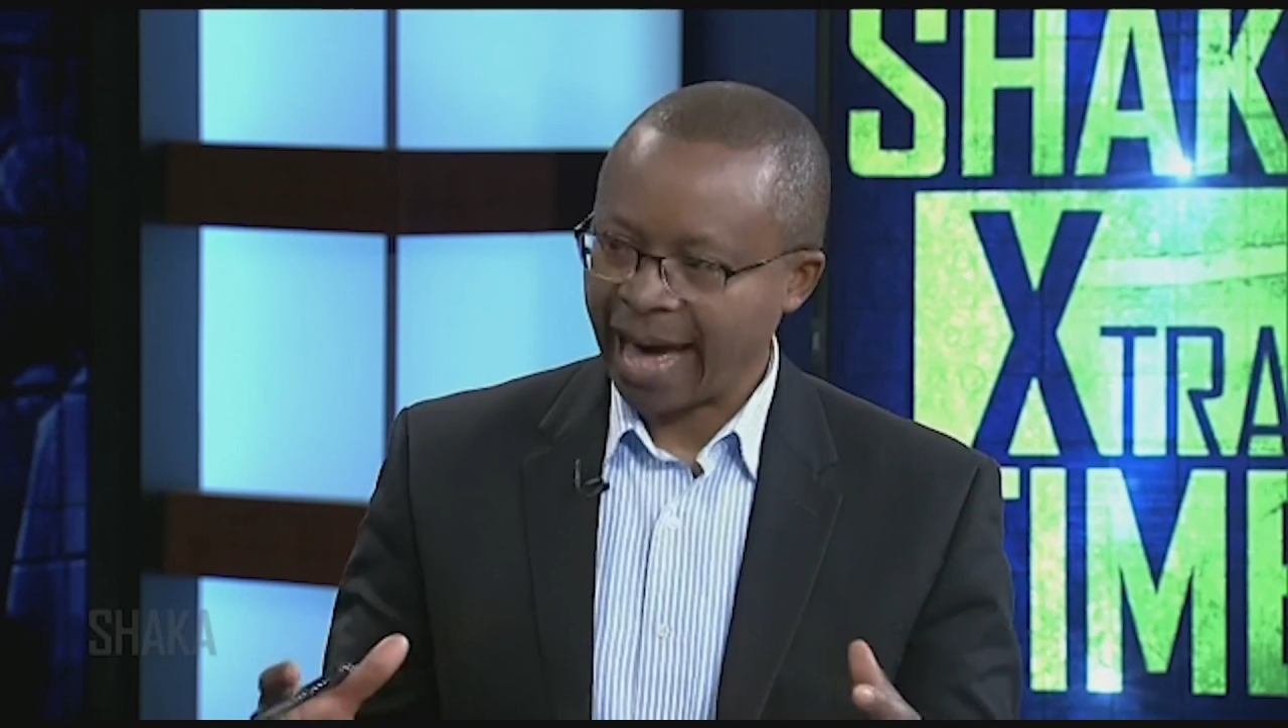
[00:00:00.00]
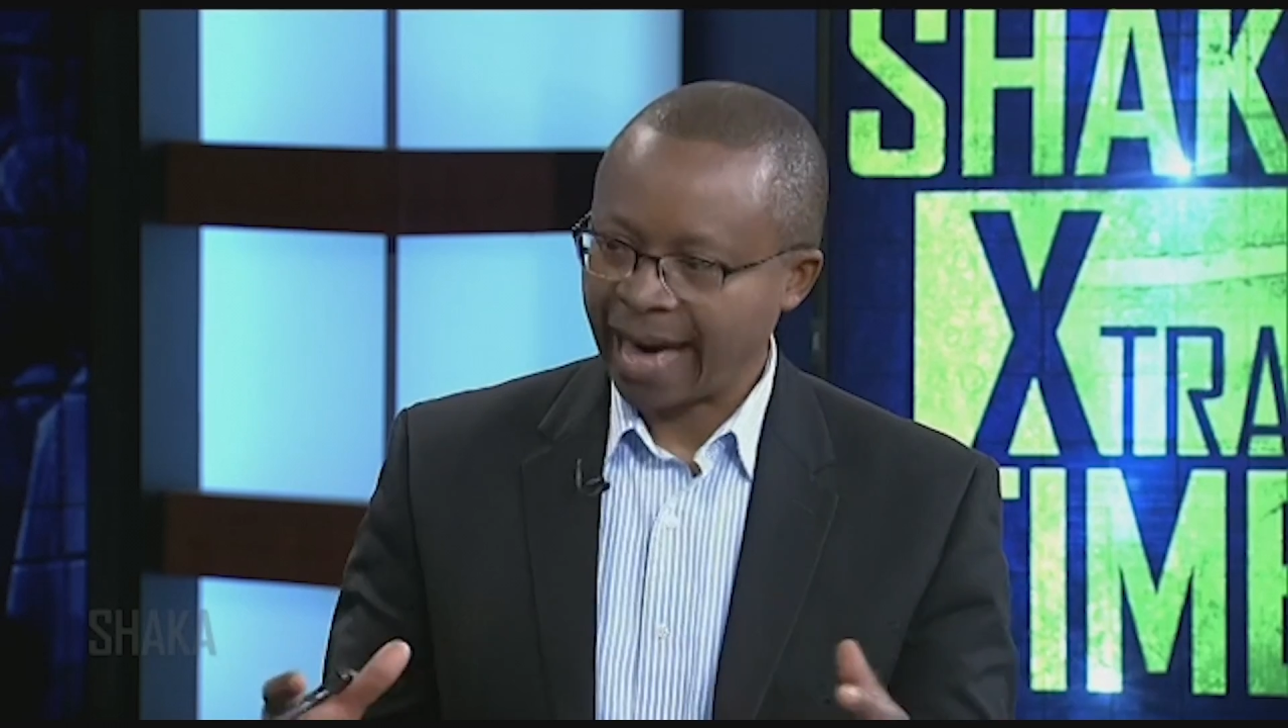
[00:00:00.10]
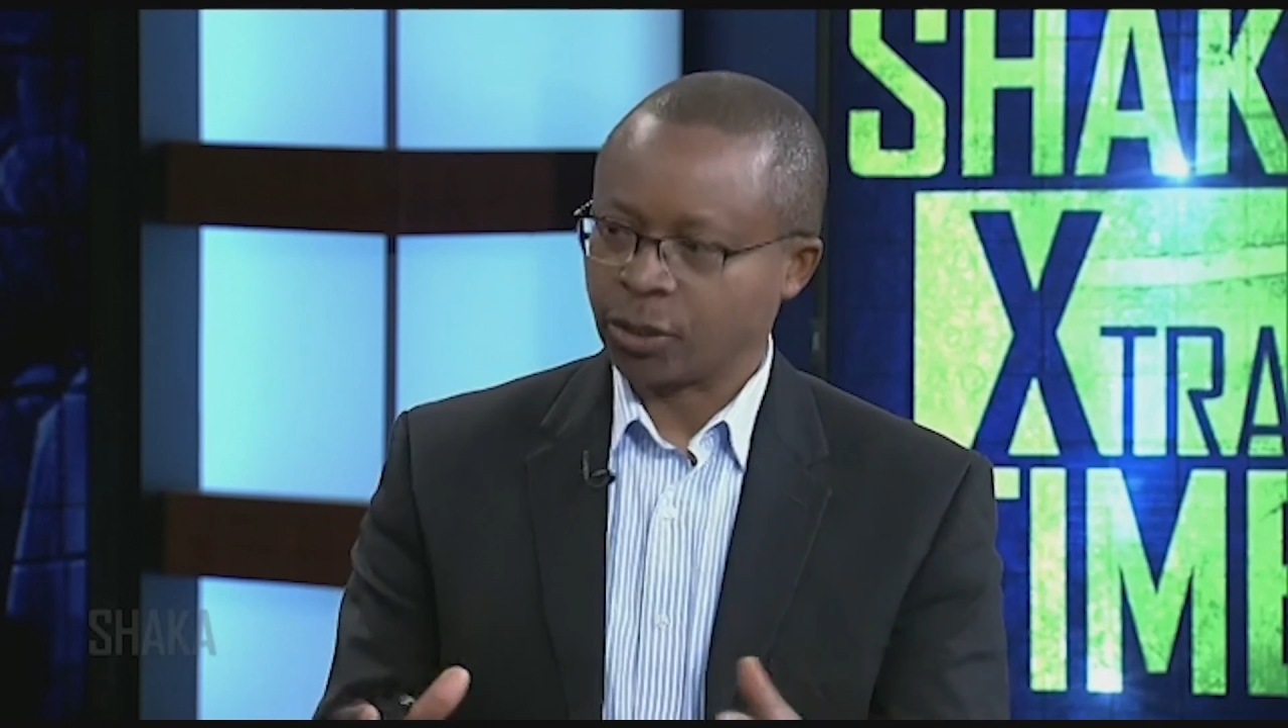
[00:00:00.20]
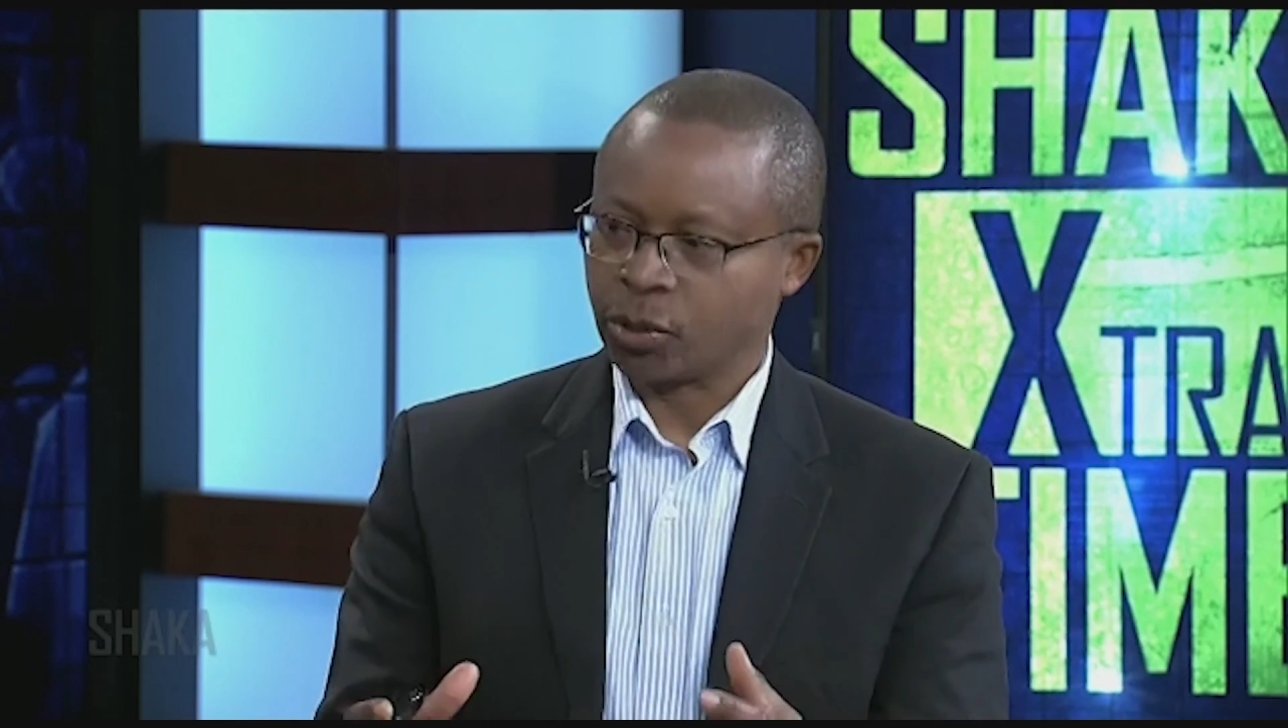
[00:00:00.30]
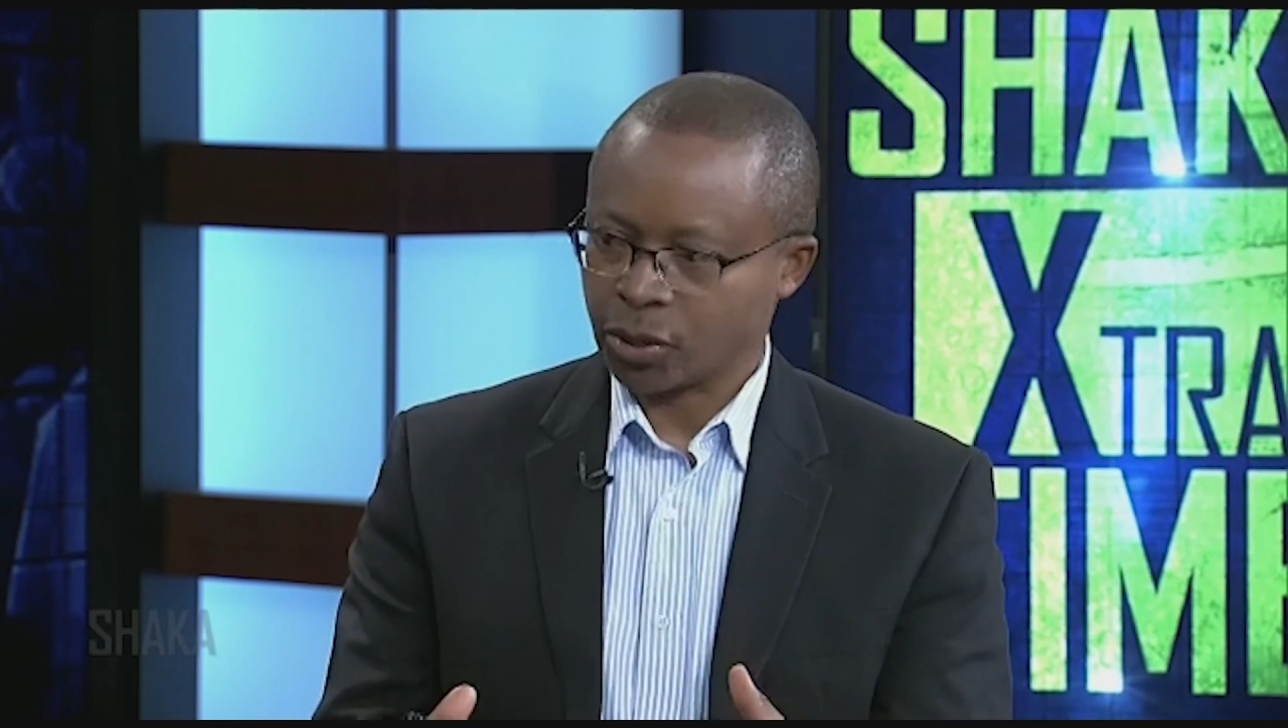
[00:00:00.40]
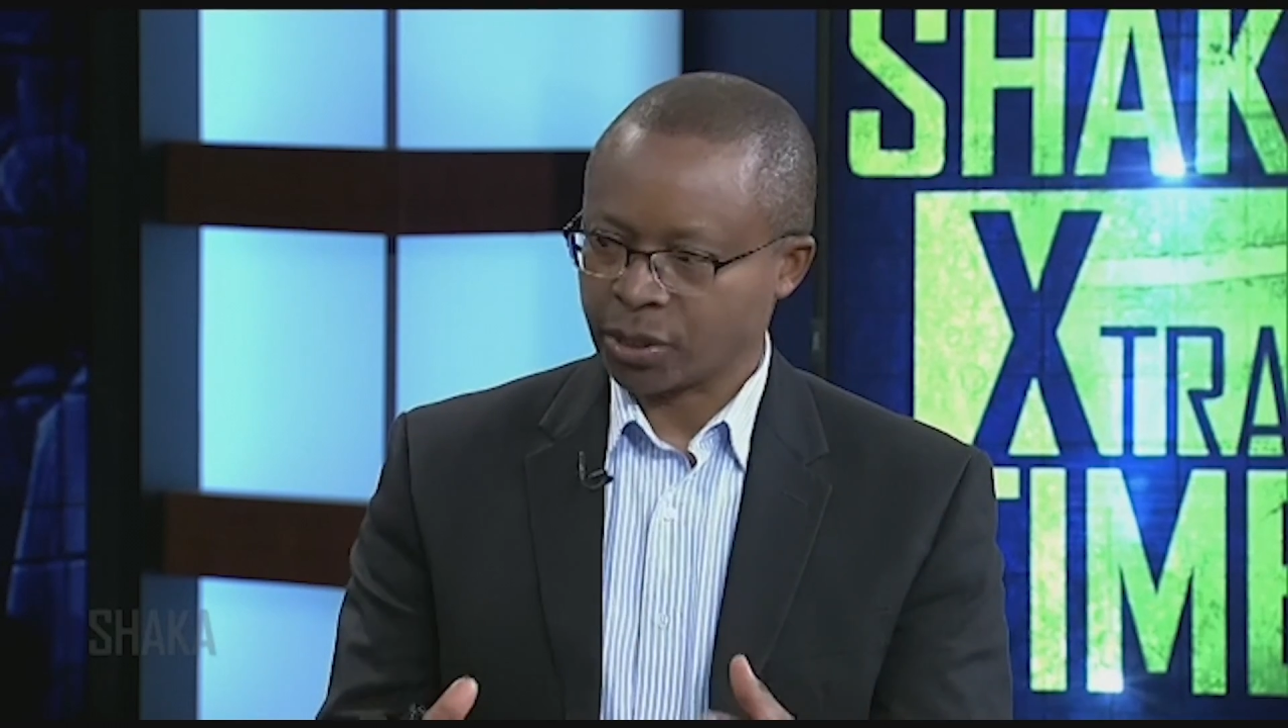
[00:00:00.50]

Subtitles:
back to